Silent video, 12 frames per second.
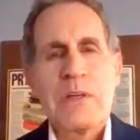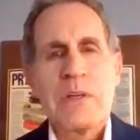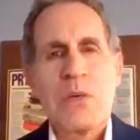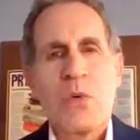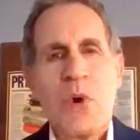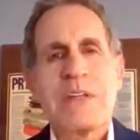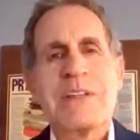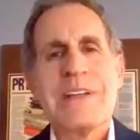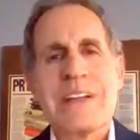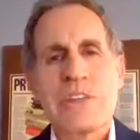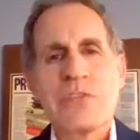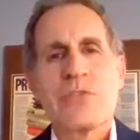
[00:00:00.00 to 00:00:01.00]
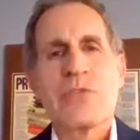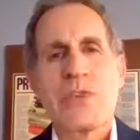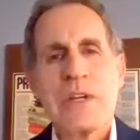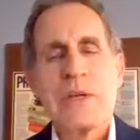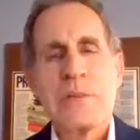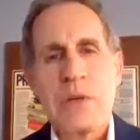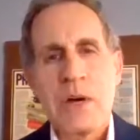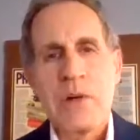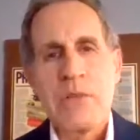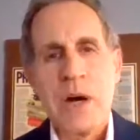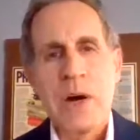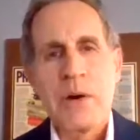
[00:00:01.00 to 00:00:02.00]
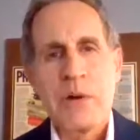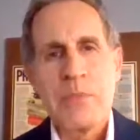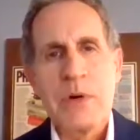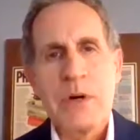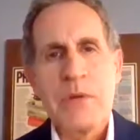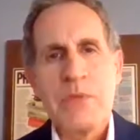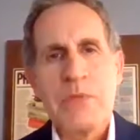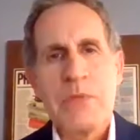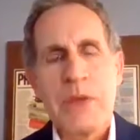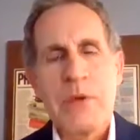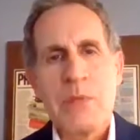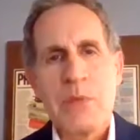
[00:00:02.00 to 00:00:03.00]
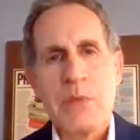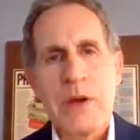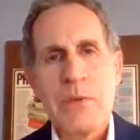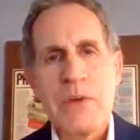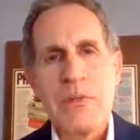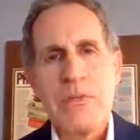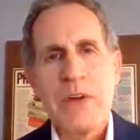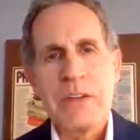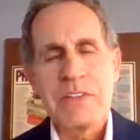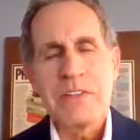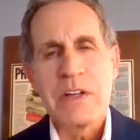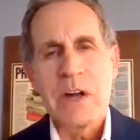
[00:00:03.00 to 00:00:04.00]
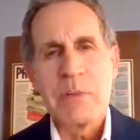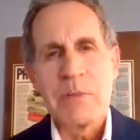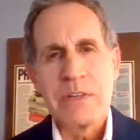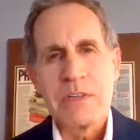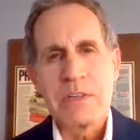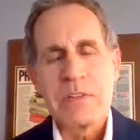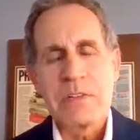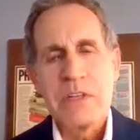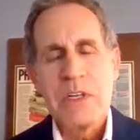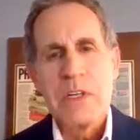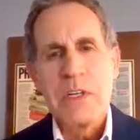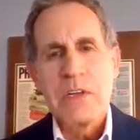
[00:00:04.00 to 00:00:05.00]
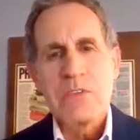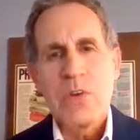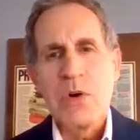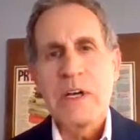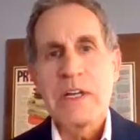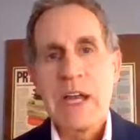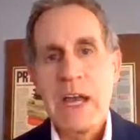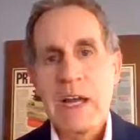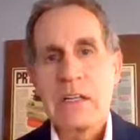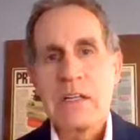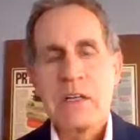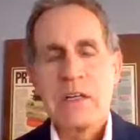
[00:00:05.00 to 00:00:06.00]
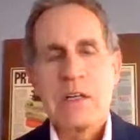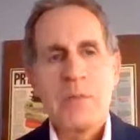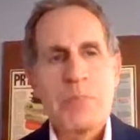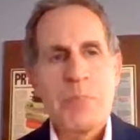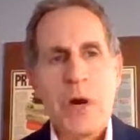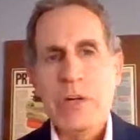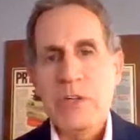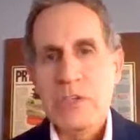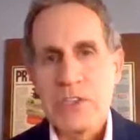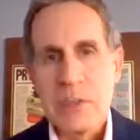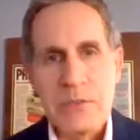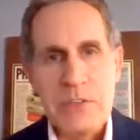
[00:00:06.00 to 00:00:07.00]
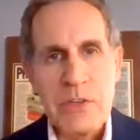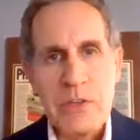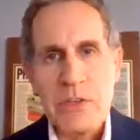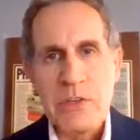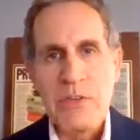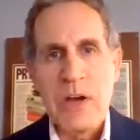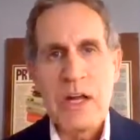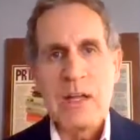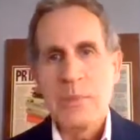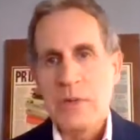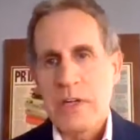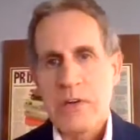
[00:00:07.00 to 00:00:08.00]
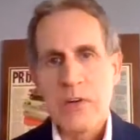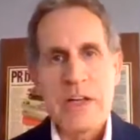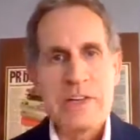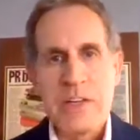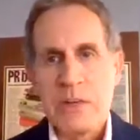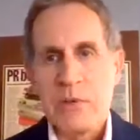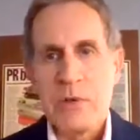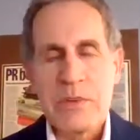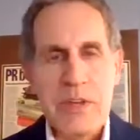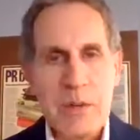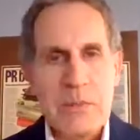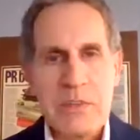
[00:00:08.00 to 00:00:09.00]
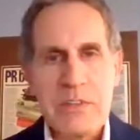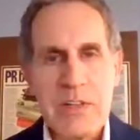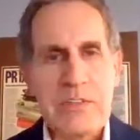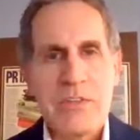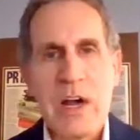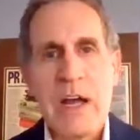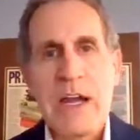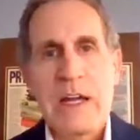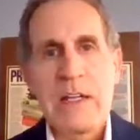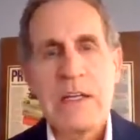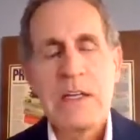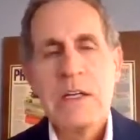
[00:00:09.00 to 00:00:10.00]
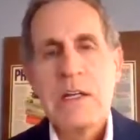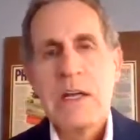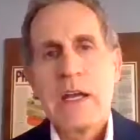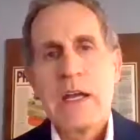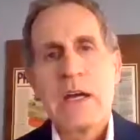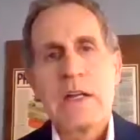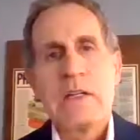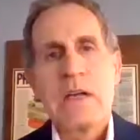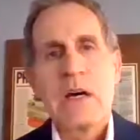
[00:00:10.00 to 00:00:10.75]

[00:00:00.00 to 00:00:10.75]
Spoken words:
quite the extreme of that we've faced in our business? So again, partnerships that you can develop, like Craig said, with companies like Trion, and